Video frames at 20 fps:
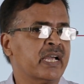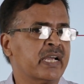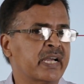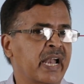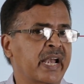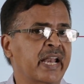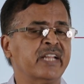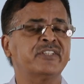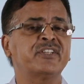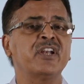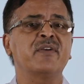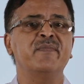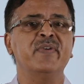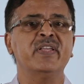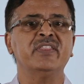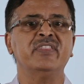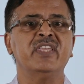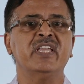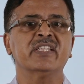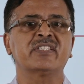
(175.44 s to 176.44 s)
connected
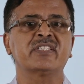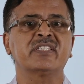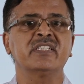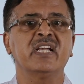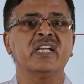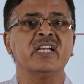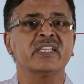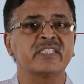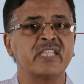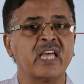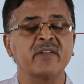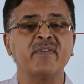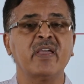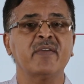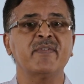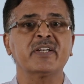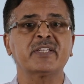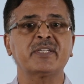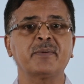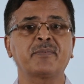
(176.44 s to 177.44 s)
with this
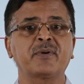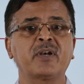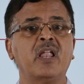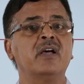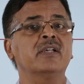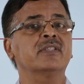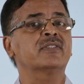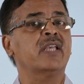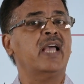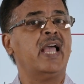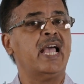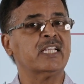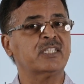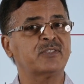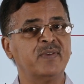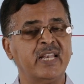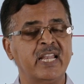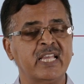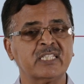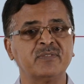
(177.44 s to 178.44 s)
survivorship clause
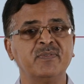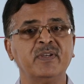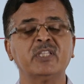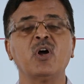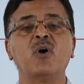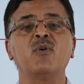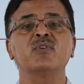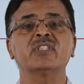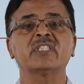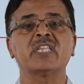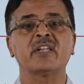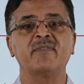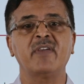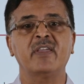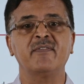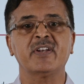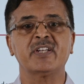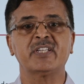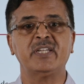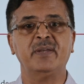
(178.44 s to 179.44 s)
as well as without
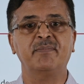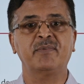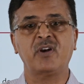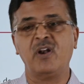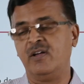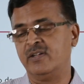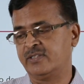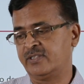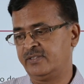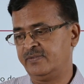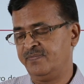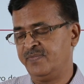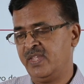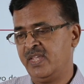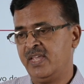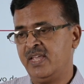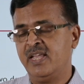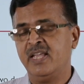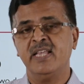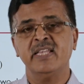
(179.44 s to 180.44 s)
survivorship clause.
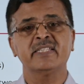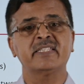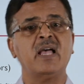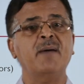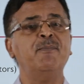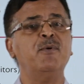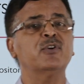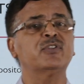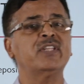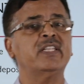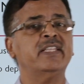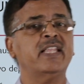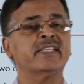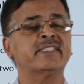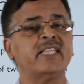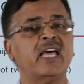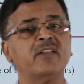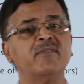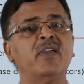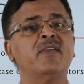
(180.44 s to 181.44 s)
Suppose in the
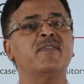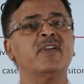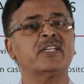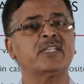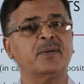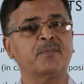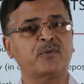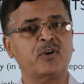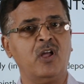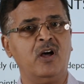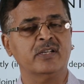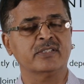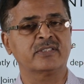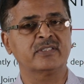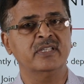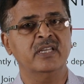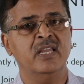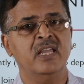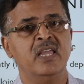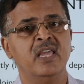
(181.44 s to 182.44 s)
survivorship
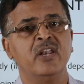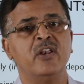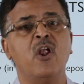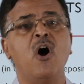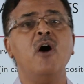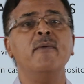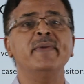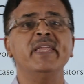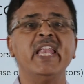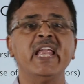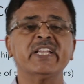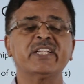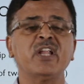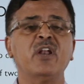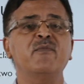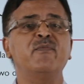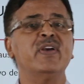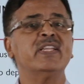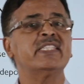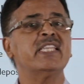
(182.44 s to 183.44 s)
clause,
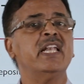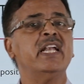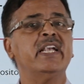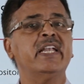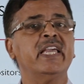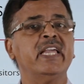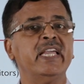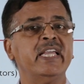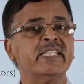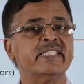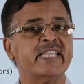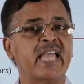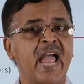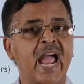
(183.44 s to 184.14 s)
nomination facility is